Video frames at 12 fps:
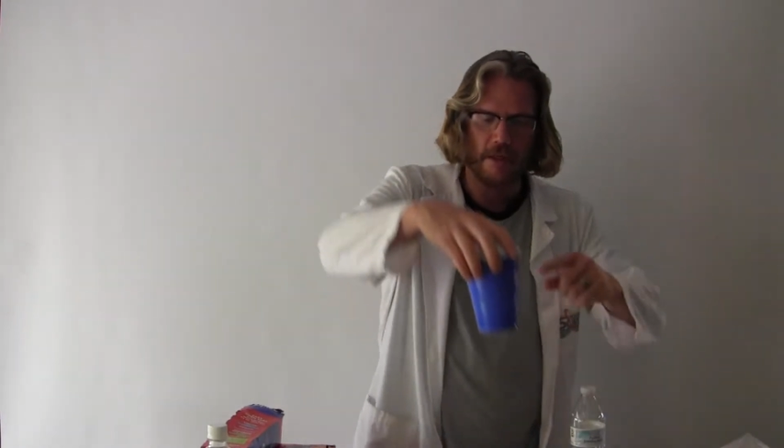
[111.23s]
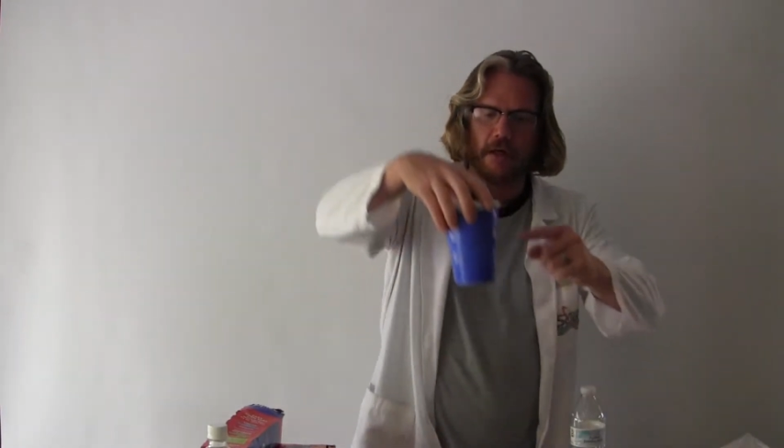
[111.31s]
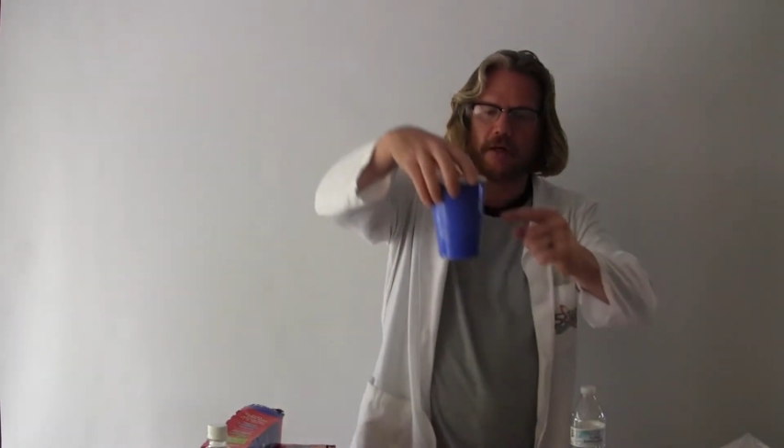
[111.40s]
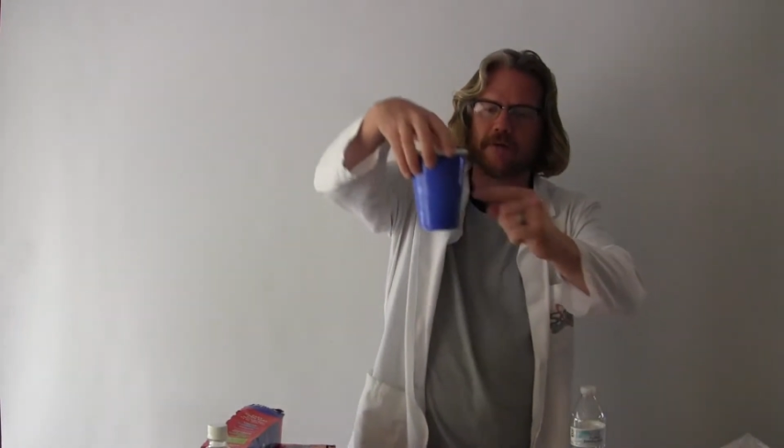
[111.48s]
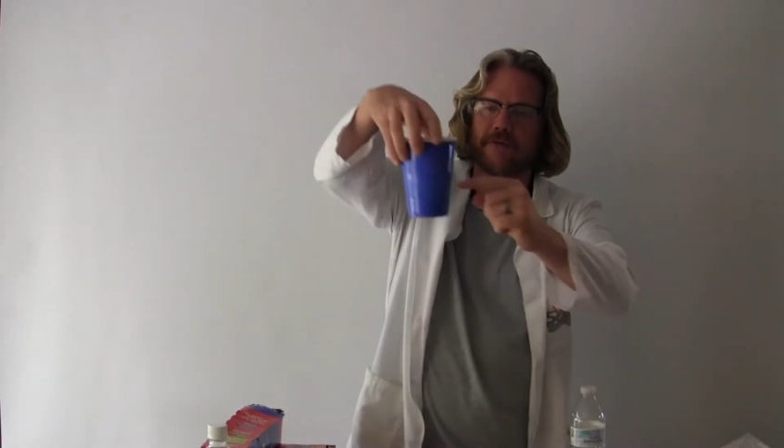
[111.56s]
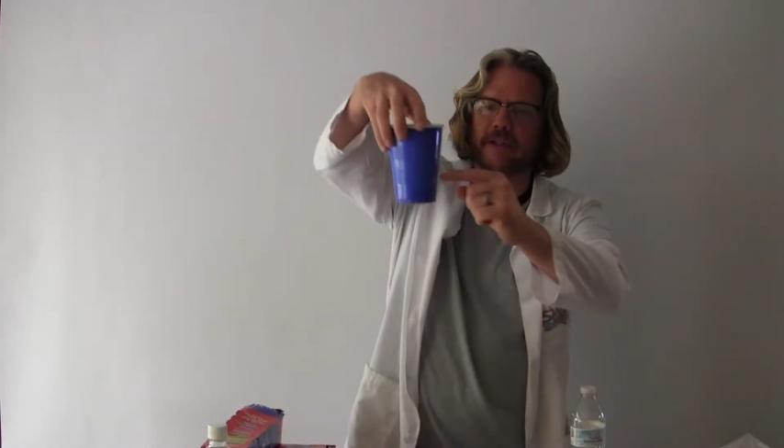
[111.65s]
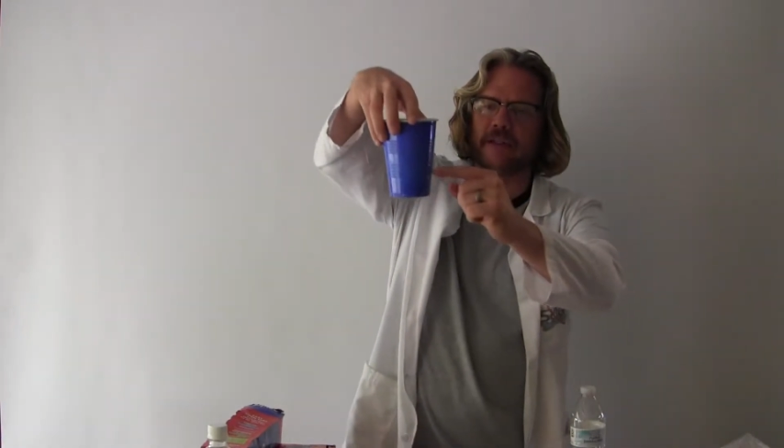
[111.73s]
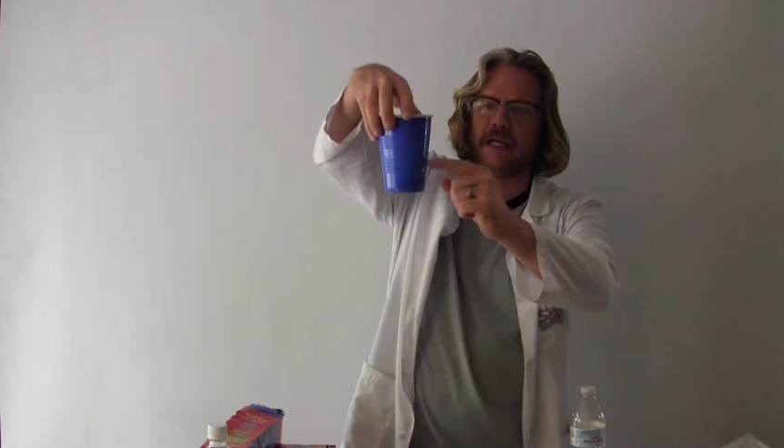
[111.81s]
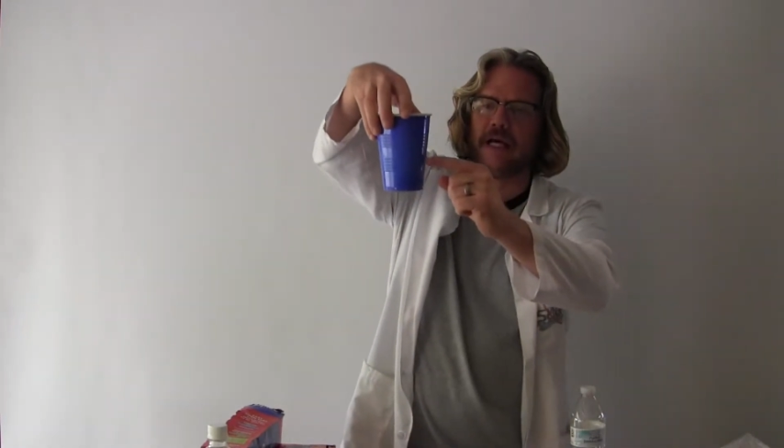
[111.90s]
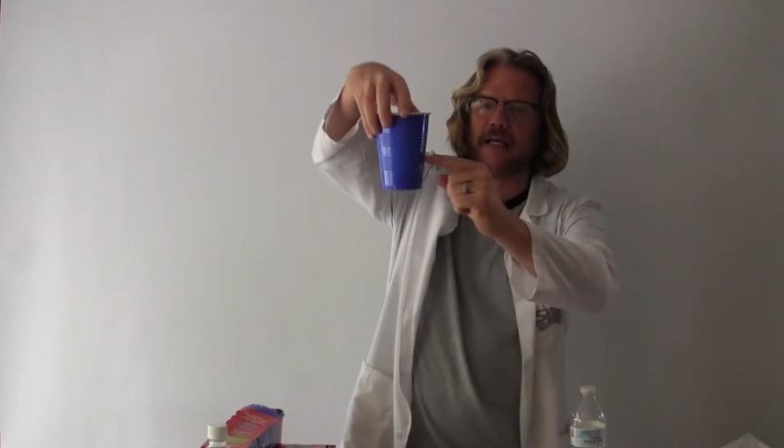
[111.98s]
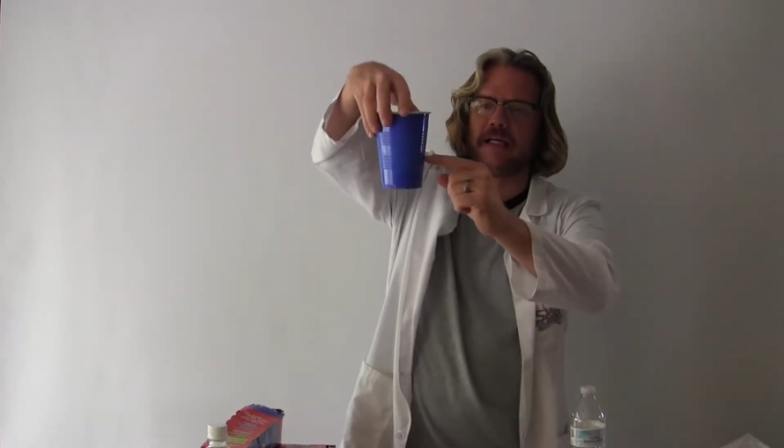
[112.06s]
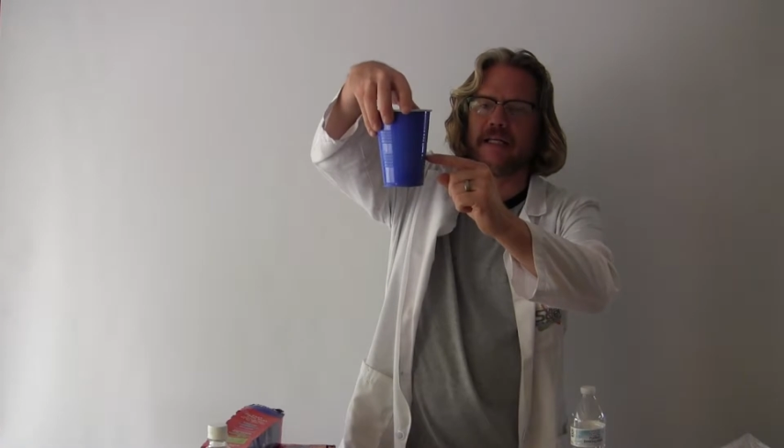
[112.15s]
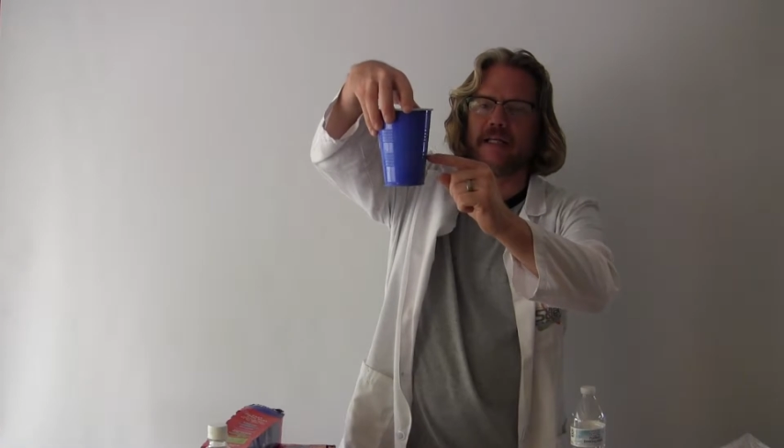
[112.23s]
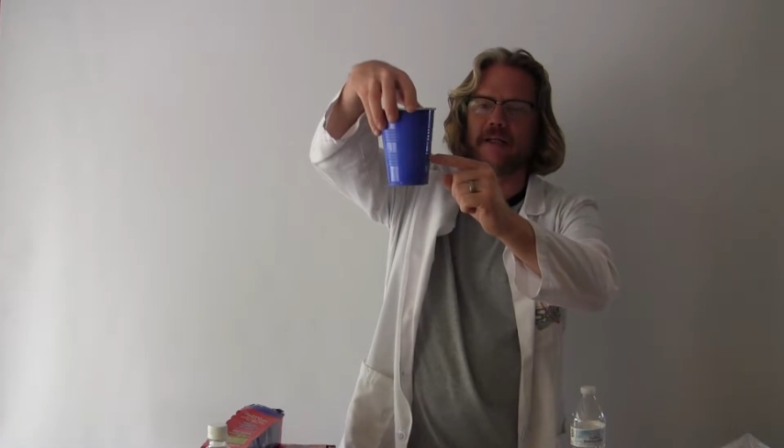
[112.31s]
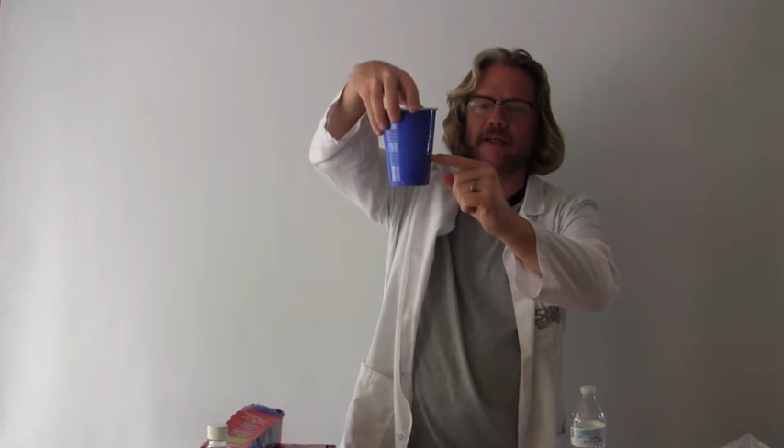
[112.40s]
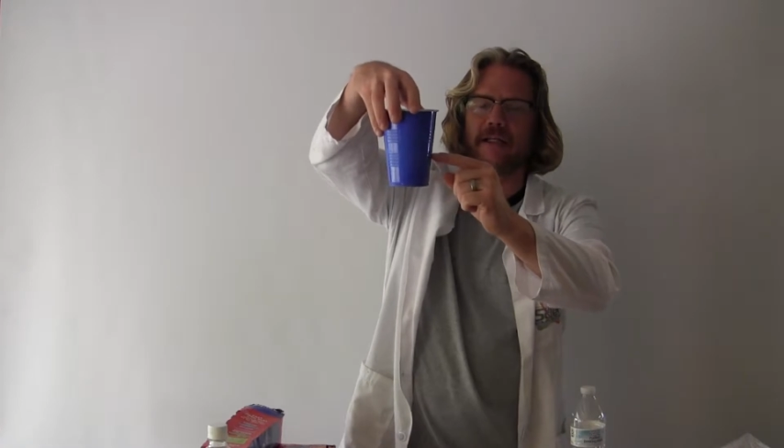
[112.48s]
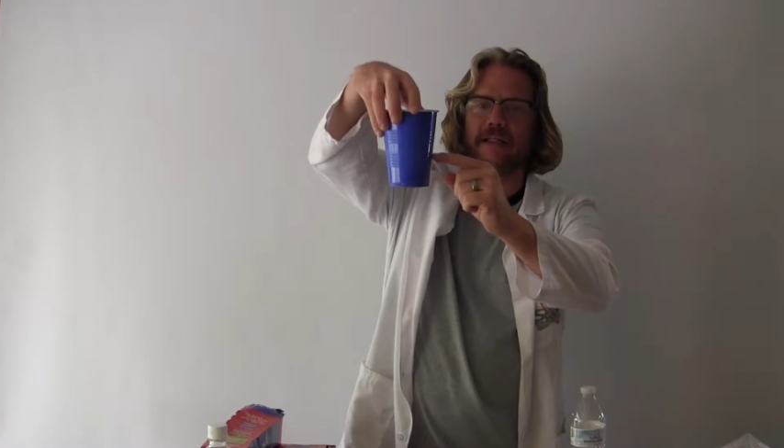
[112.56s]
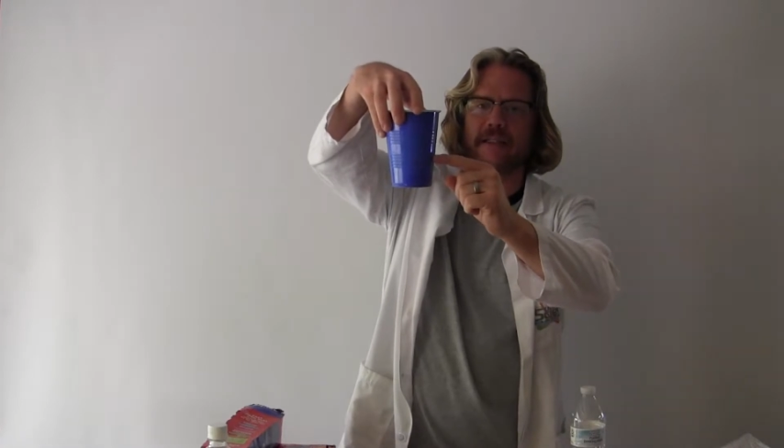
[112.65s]
of the line
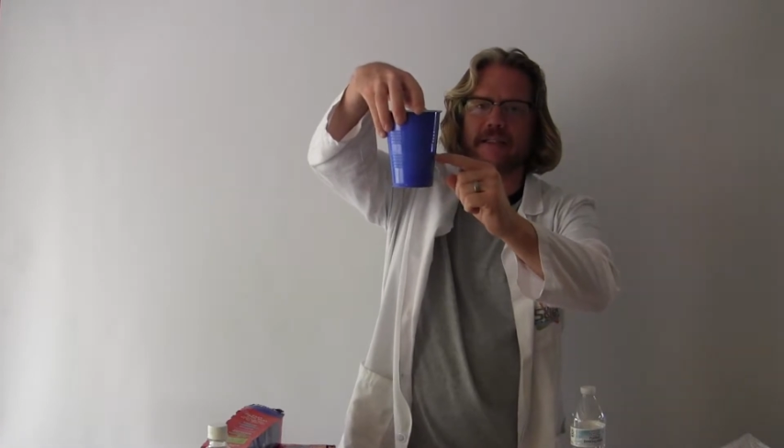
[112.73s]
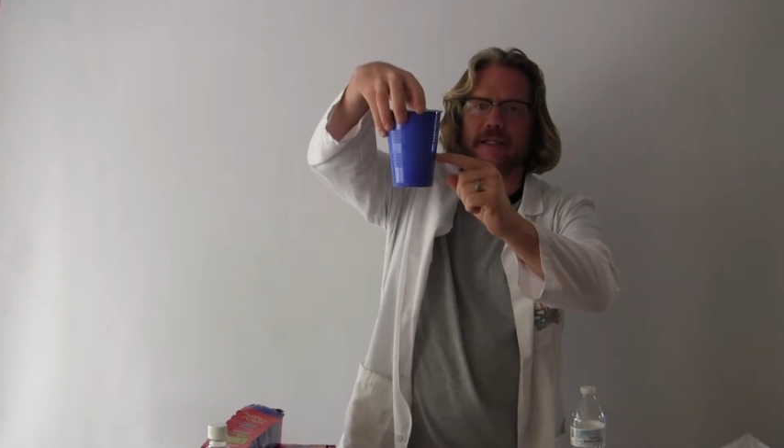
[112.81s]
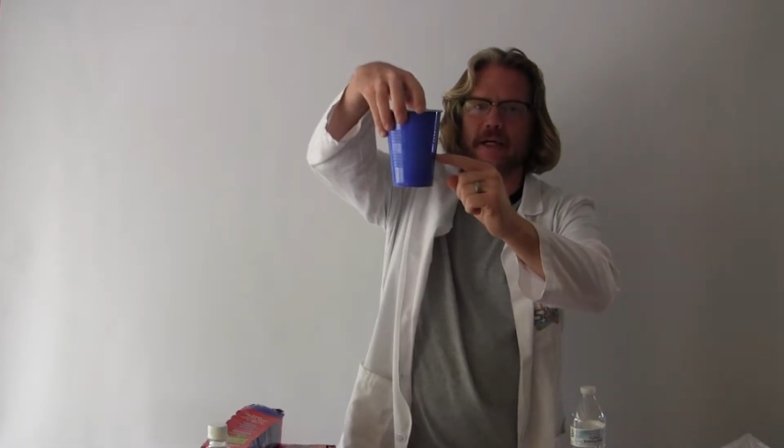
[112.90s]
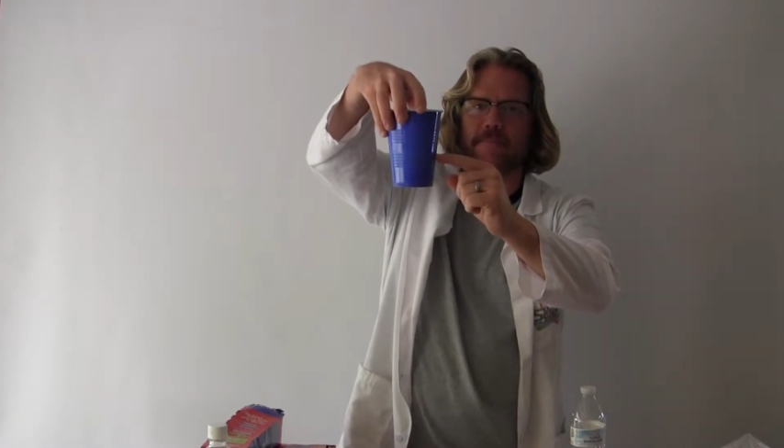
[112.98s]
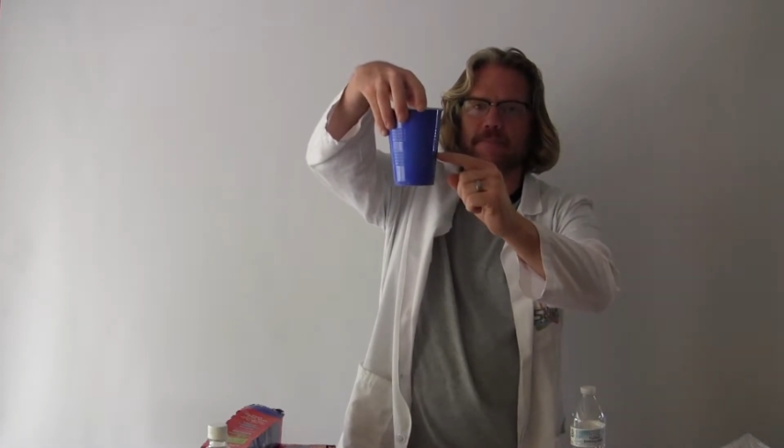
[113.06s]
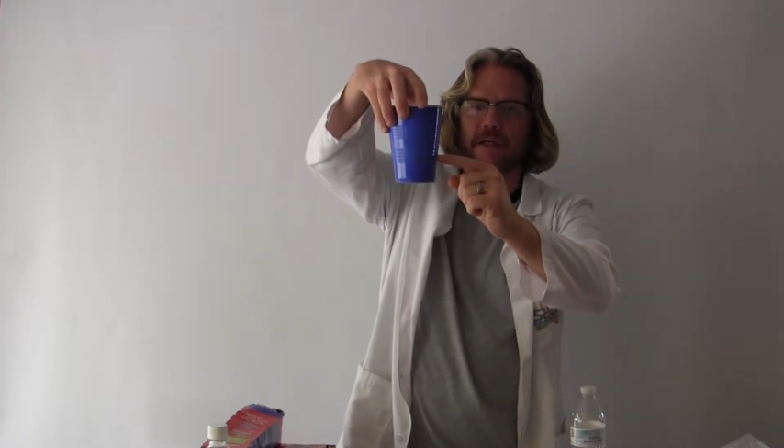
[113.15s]
here in this cup.